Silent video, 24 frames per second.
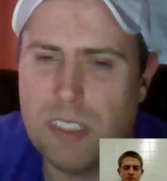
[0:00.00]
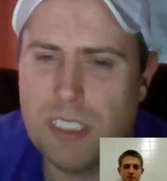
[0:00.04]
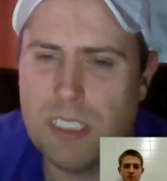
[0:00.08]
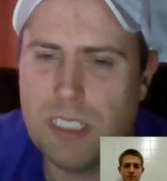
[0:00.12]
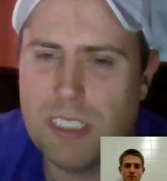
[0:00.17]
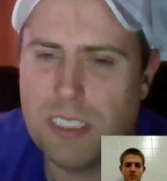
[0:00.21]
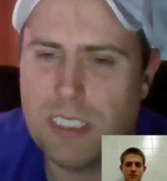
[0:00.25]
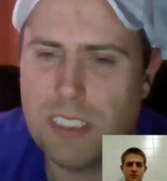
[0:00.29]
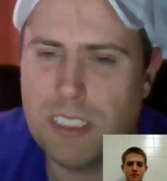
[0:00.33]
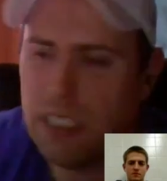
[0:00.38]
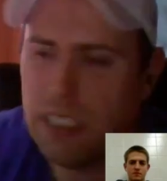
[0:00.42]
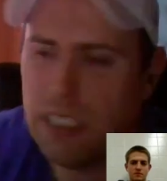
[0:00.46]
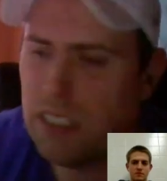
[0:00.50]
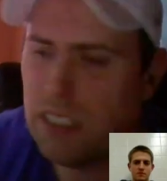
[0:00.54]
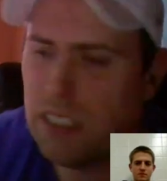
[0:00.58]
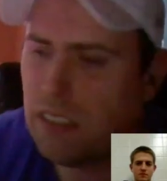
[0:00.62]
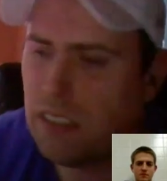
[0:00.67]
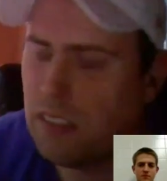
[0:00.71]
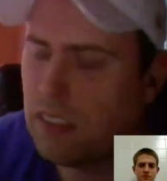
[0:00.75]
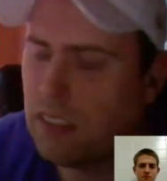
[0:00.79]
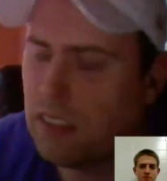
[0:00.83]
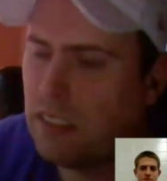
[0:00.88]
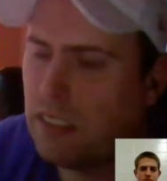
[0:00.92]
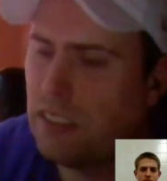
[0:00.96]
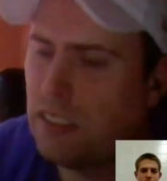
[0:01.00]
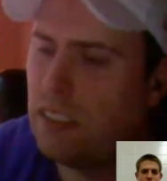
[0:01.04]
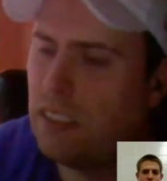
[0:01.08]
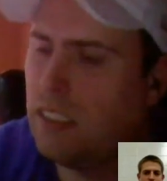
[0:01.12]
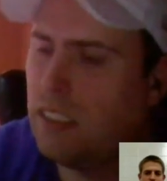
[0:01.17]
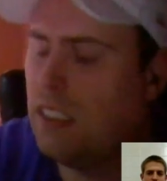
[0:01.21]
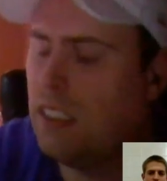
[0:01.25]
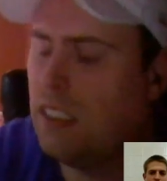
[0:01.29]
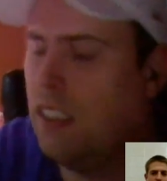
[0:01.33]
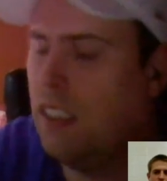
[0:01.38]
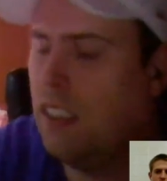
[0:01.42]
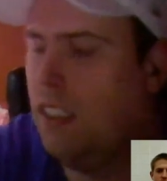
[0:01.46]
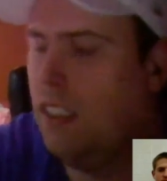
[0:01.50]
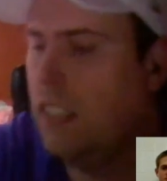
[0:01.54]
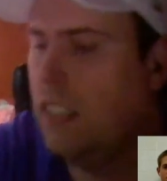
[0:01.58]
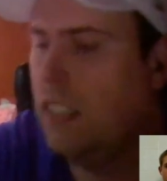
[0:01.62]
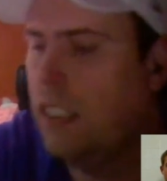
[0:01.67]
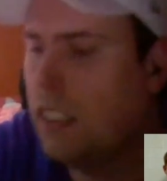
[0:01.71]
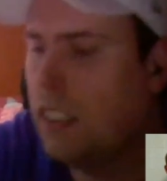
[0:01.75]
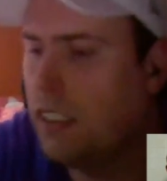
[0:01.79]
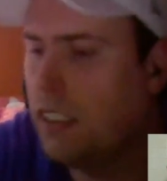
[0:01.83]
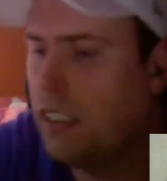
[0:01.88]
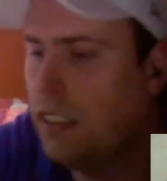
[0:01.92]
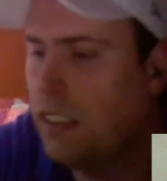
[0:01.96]
Something else.
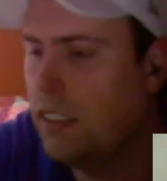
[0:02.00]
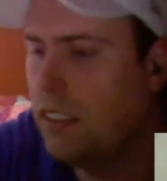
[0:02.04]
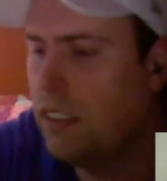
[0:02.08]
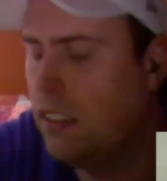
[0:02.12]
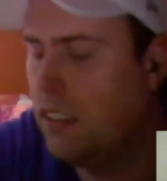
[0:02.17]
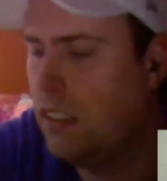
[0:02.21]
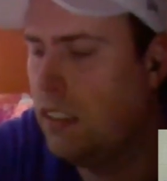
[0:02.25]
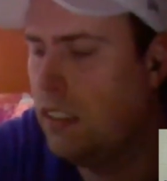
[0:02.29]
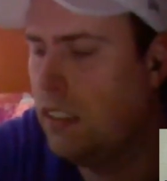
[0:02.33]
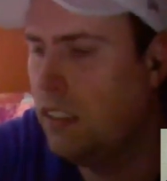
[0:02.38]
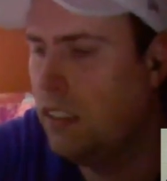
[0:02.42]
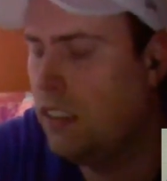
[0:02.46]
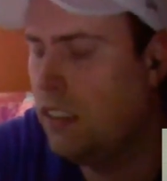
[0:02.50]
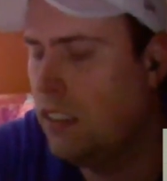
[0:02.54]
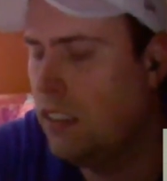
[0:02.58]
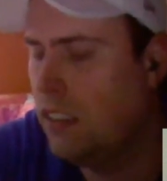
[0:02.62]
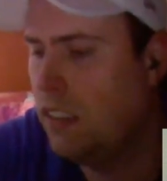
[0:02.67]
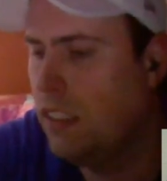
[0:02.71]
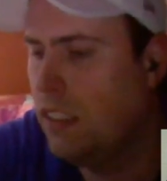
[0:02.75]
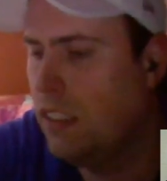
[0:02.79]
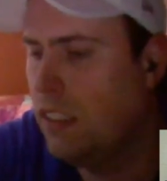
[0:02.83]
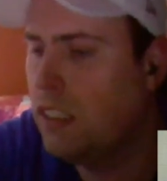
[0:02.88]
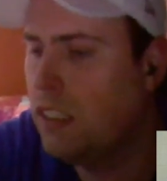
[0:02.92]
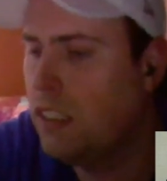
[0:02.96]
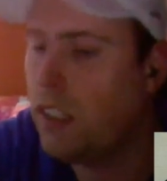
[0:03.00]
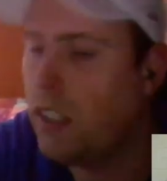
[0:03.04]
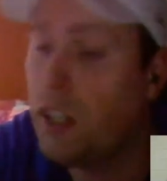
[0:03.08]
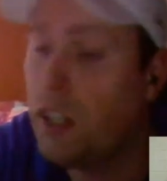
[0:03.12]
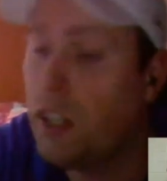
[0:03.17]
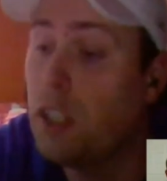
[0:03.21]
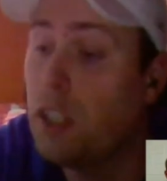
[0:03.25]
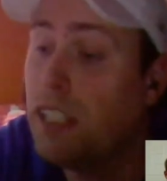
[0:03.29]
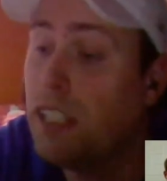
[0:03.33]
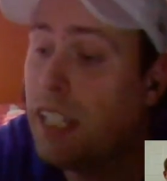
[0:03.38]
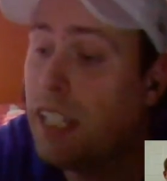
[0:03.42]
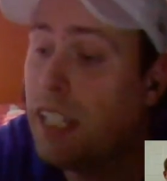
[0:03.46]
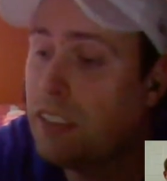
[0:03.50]
So I don't know. Yeah.